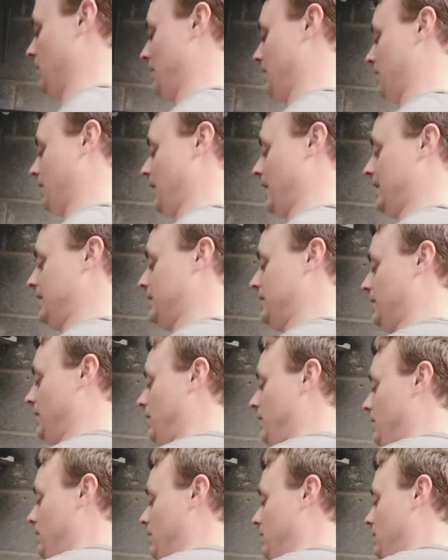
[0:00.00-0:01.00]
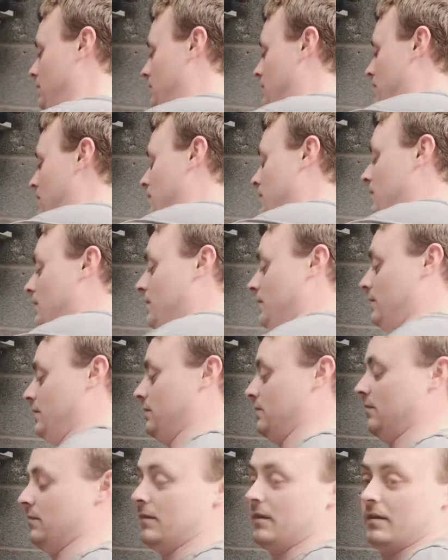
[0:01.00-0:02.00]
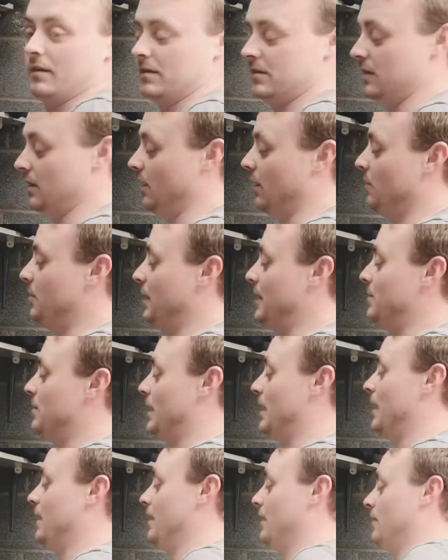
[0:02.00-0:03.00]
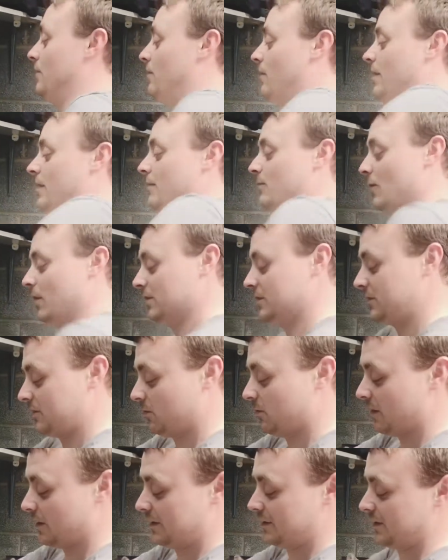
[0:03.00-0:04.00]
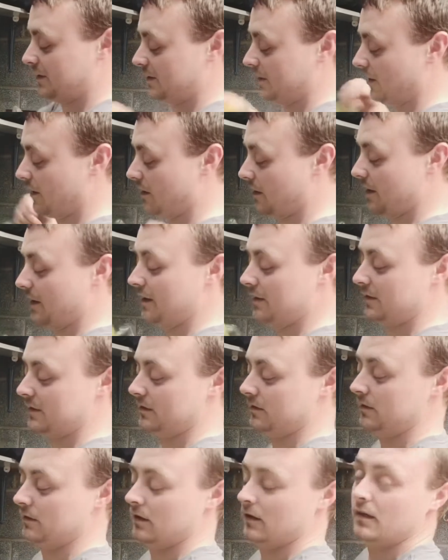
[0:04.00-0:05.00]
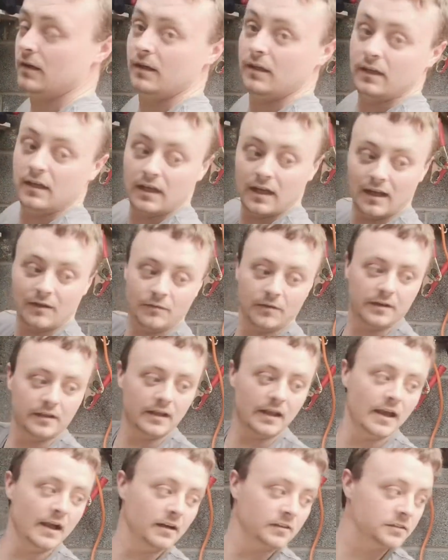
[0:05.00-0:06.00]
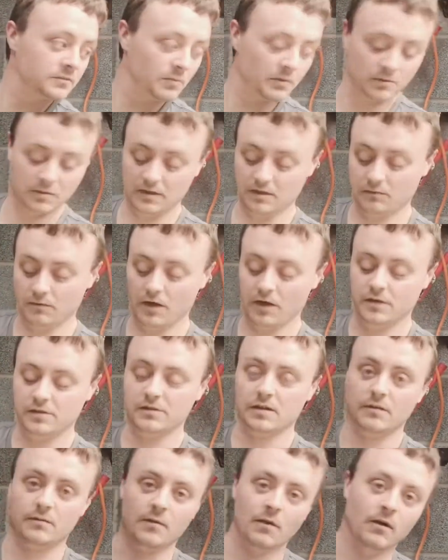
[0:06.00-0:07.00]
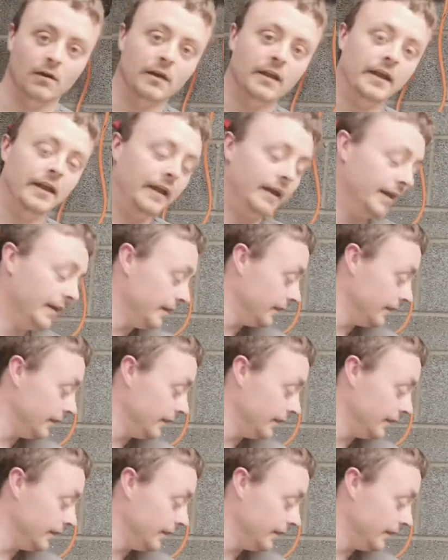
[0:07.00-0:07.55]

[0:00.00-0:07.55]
upgrade to. I know there's a lot of people out there running ones twice the size and everything else, but with the roads I've got here,